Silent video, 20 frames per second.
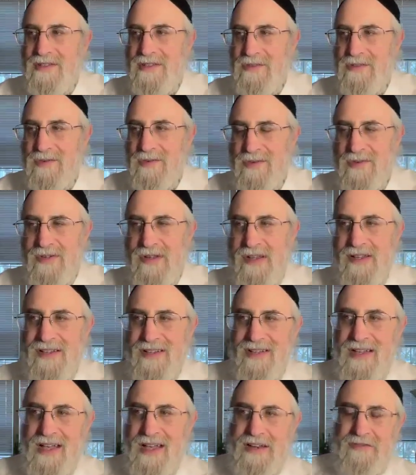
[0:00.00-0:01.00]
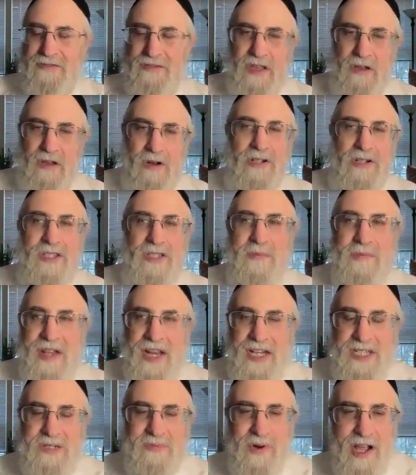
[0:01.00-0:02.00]
to kind of the ultimate
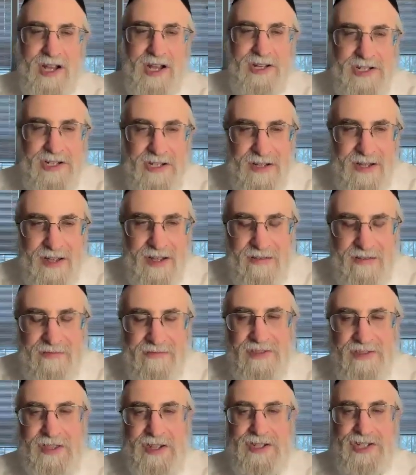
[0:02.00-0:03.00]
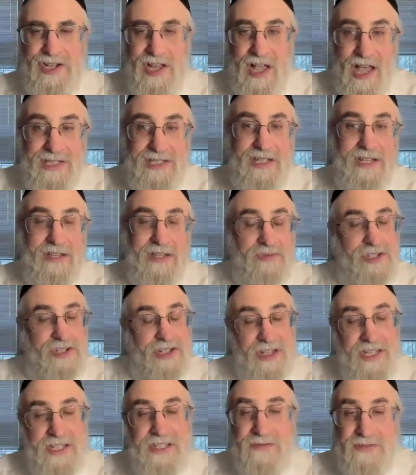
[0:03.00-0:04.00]
expression of religiosity,
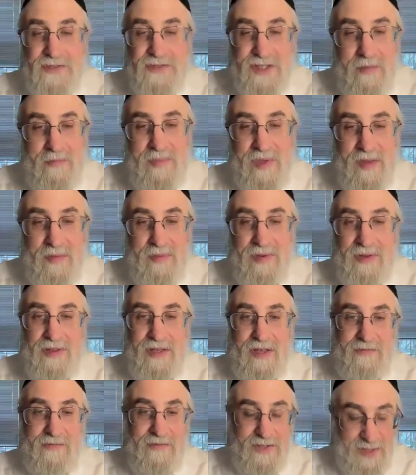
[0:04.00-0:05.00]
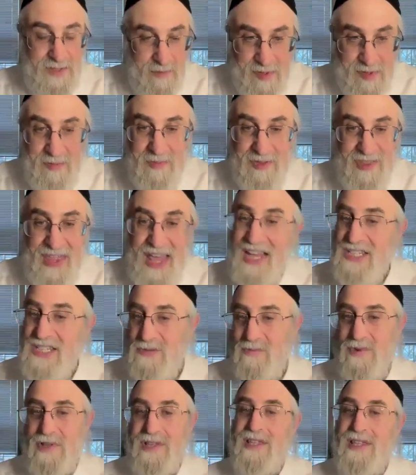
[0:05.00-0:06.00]
which it is for some people. And for some people,
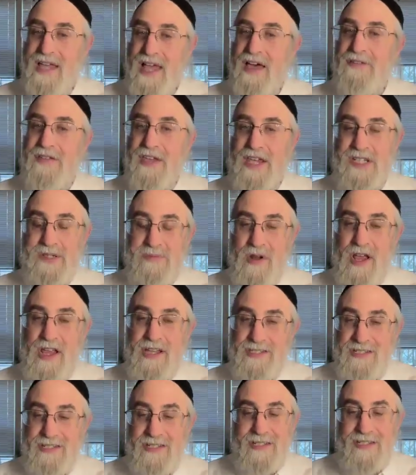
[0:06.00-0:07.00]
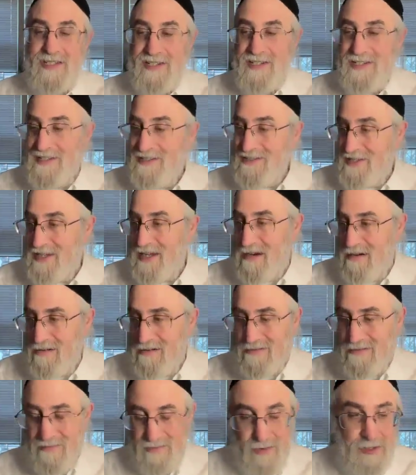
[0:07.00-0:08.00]
that's really how they express
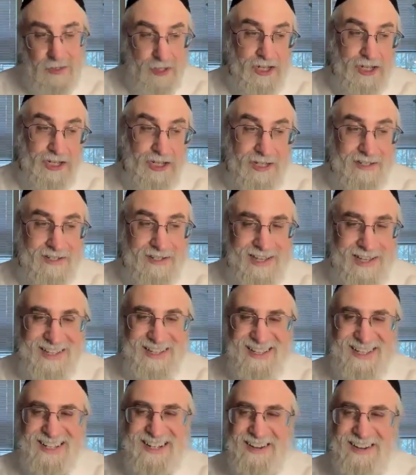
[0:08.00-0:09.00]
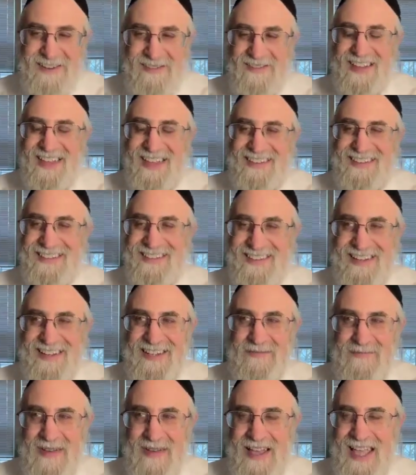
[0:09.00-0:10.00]
their religion, is
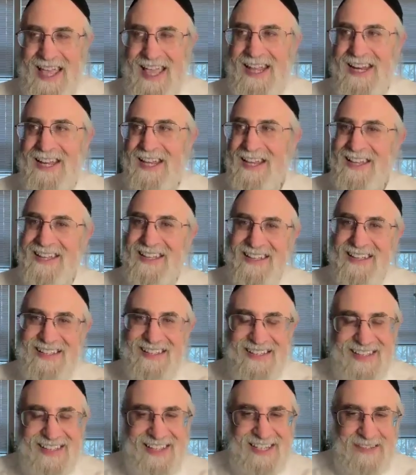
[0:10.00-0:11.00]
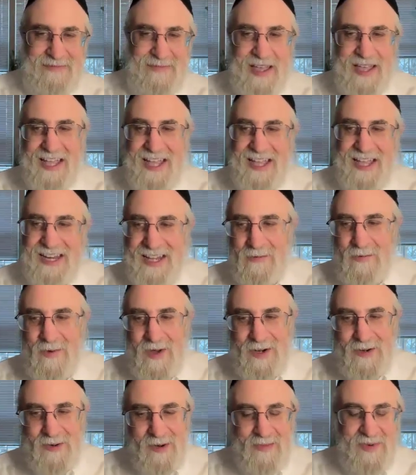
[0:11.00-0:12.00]
by hating
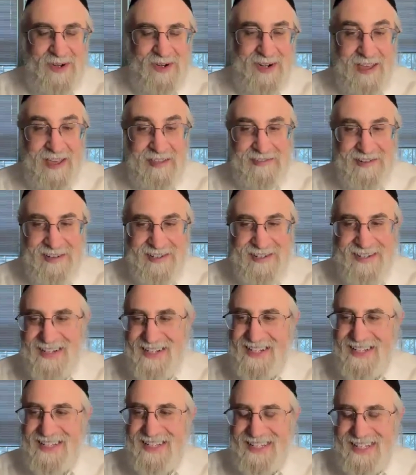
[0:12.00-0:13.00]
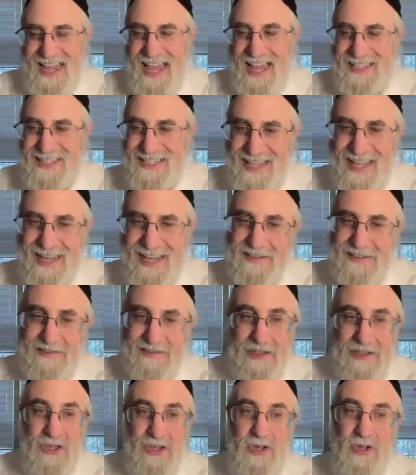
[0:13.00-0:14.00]
one group or another. That's
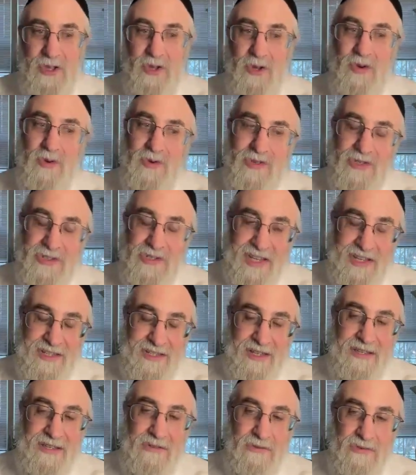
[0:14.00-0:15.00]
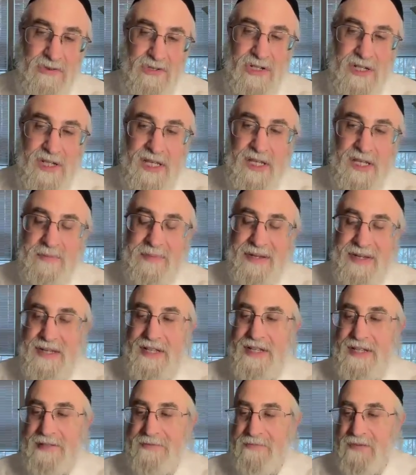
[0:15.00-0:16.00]
a huge leap.
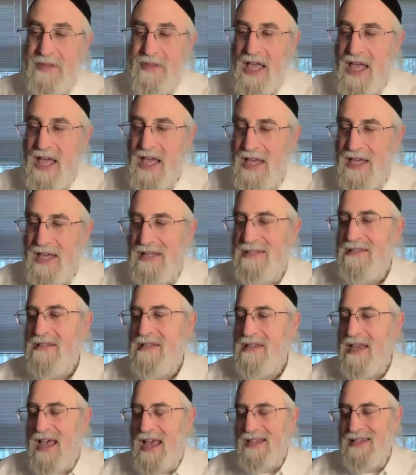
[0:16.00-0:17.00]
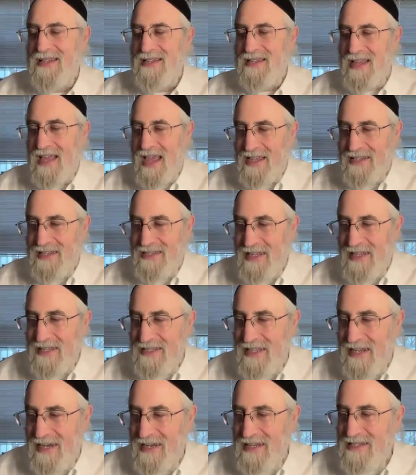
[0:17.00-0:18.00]
And I
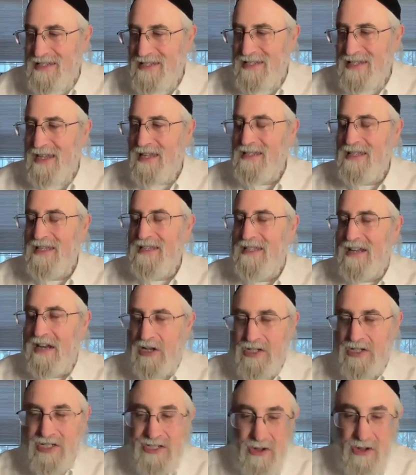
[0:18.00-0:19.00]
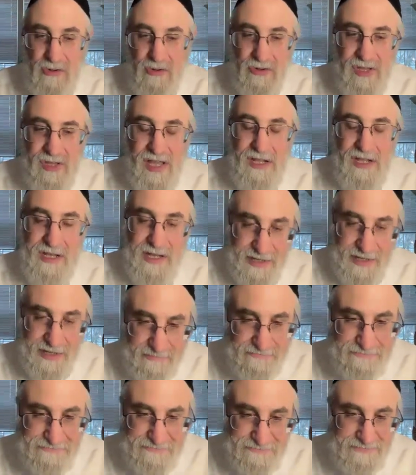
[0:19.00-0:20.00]
think that it's soul killing.
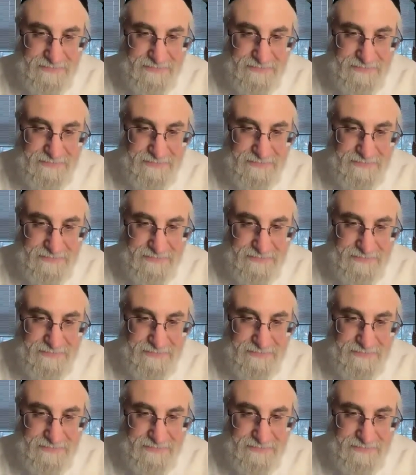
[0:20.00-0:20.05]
